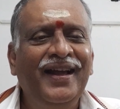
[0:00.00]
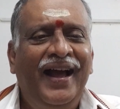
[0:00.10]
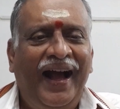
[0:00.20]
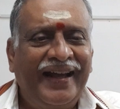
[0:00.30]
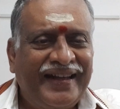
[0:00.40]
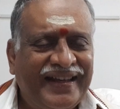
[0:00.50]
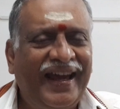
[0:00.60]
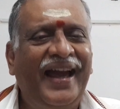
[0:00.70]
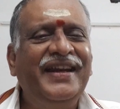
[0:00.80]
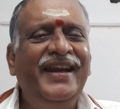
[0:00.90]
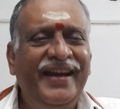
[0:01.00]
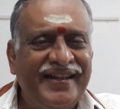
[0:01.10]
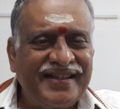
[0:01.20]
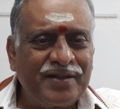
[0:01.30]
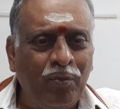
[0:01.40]
I carry, it
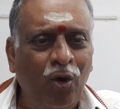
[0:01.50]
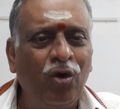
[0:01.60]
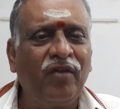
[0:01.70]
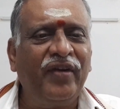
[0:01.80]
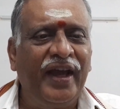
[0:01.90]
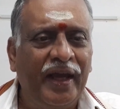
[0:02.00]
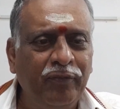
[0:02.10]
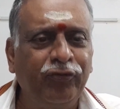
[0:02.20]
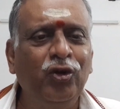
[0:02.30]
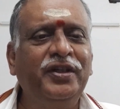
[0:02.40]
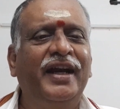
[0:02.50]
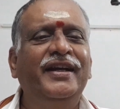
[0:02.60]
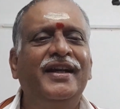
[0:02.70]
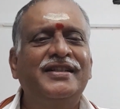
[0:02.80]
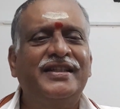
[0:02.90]
is more of a helpful
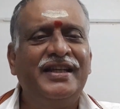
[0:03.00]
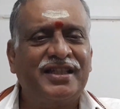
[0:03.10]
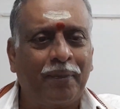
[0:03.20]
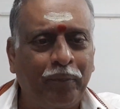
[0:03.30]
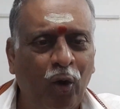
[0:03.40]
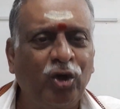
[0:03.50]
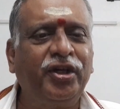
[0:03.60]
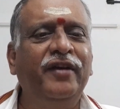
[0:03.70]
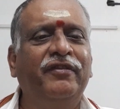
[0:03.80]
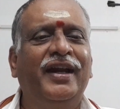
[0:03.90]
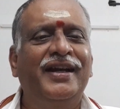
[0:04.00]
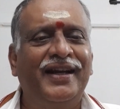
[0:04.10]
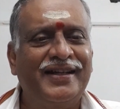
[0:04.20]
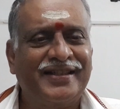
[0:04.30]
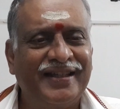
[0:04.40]
tendency, supportive
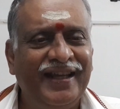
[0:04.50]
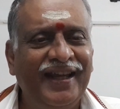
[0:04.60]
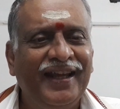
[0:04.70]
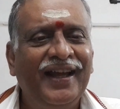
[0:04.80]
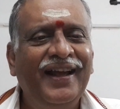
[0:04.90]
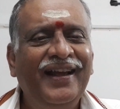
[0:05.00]
tendency,